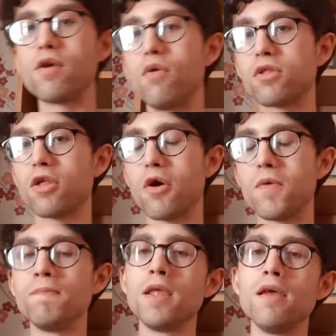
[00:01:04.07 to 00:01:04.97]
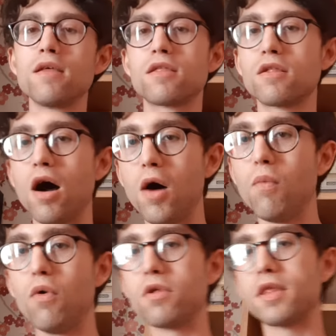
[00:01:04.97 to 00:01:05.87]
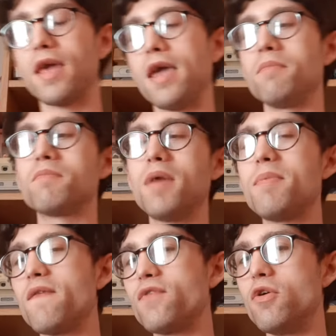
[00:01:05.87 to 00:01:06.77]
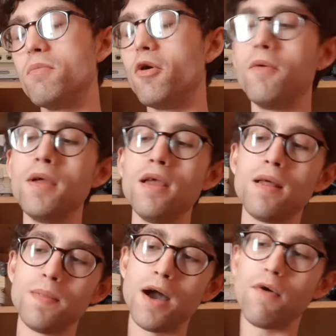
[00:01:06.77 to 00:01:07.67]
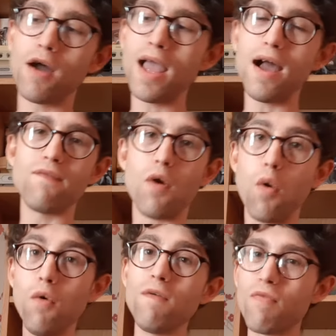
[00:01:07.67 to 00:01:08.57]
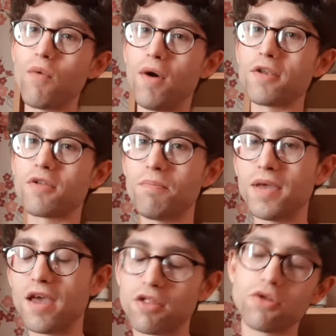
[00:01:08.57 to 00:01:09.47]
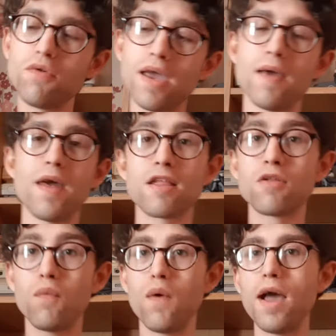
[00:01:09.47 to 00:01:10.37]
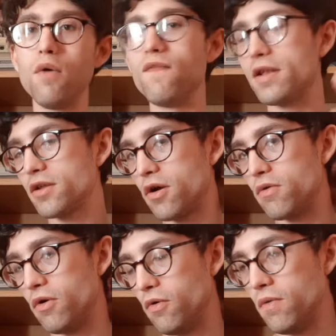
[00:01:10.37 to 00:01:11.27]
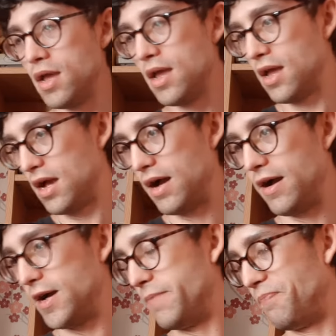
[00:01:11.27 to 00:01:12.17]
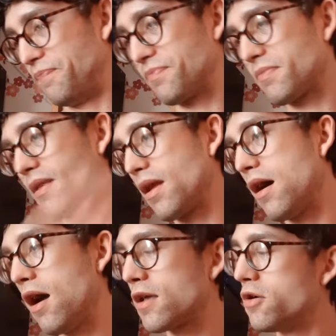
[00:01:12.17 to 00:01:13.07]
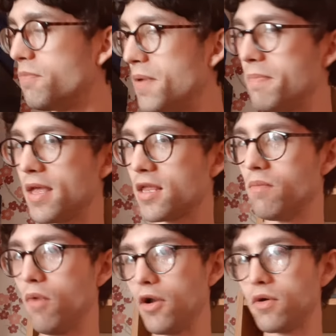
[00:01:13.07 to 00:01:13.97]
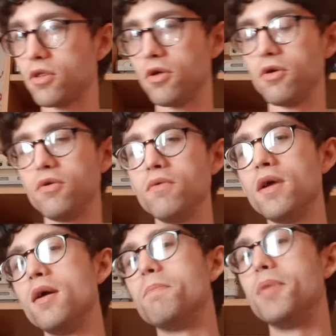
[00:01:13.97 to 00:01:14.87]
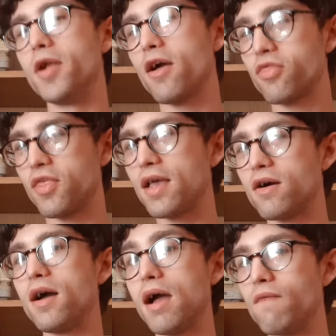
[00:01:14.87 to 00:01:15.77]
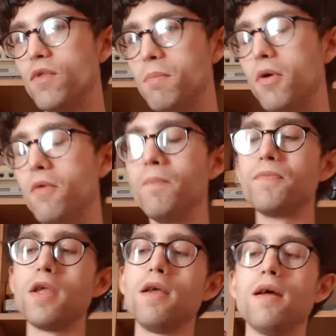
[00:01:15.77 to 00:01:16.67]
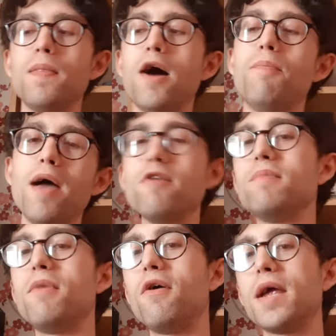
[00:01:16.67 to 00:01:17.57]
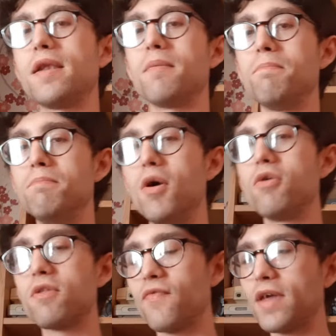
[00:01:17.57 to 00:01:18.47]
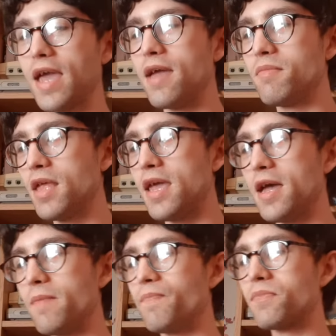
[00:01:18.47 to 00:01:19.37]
or so Star Wars games, maybe a few more. Now, I have all of the ones on PS2 here. There's 12 in total. I could be missing one or two, but I think I have them all. Now, bear in mind, most of the games here,